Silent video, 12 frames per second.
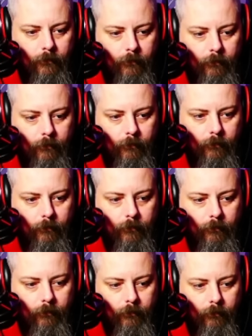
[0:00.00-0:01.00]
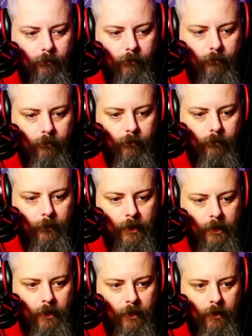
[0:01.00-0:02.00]

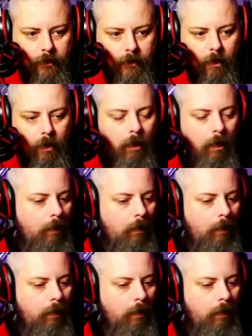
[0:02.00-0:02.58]
No one is speaking in this clip.